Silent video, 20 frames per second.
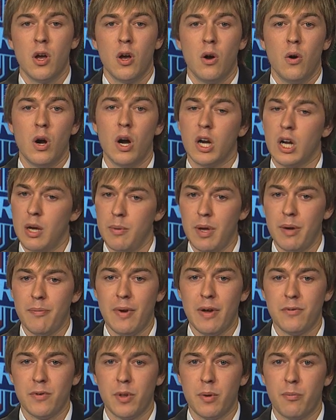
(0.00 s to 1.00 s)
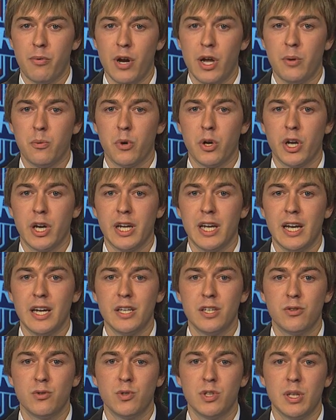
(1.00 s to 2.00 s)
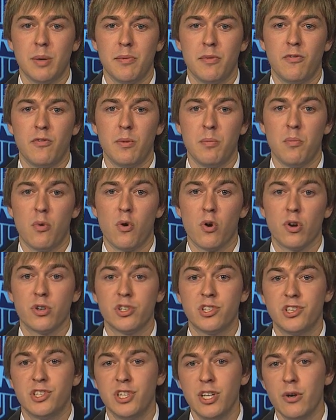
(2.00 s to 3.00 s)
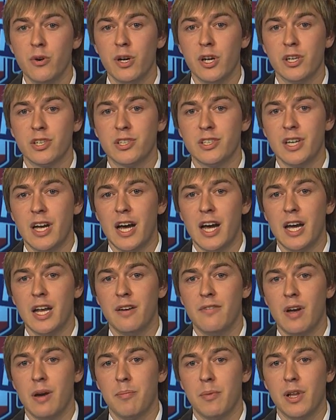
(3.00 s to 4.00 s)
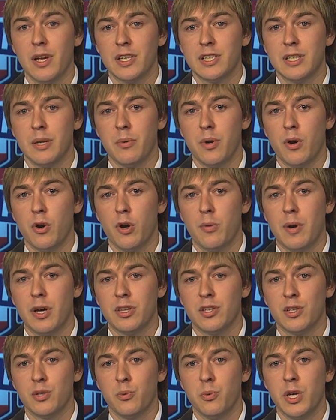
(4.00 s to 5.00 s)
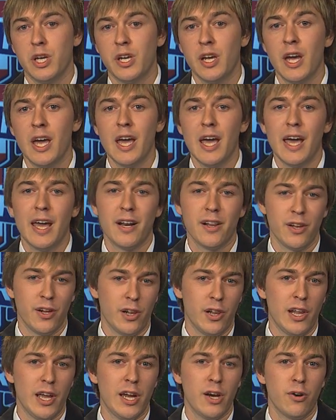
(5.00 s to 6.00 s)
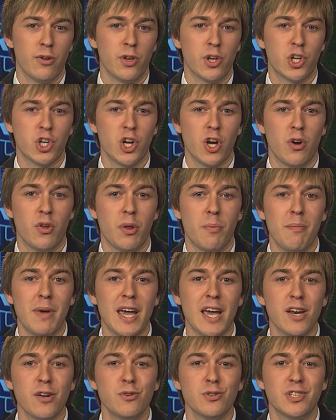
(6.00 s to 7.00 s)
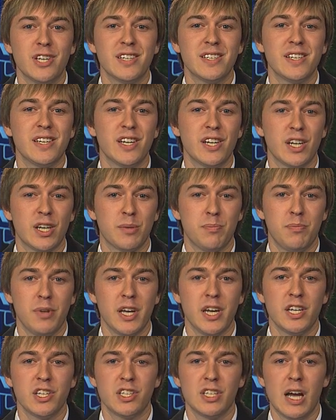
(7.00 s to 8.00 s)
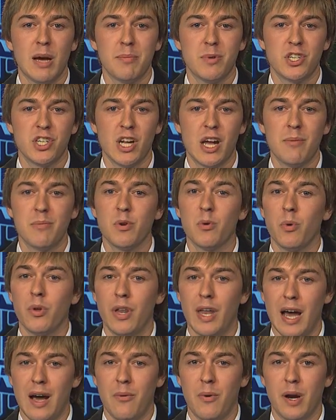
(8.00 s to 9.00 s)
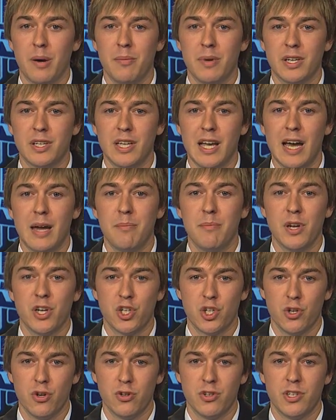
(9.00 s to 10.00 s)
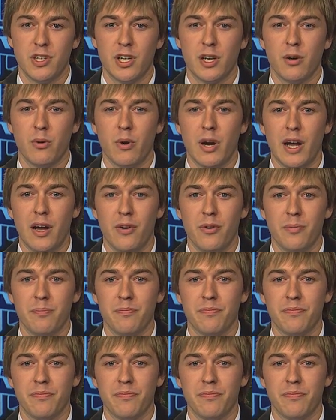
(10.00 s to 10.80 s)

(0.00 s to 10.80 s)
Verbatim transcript: Well, coming up after the break, we're going to get into some of the more serious side of MLS that we heard about this week. And a little later in the show, the man who says he can explain stoppage time, you will not want to miss that. Make sure to stick around.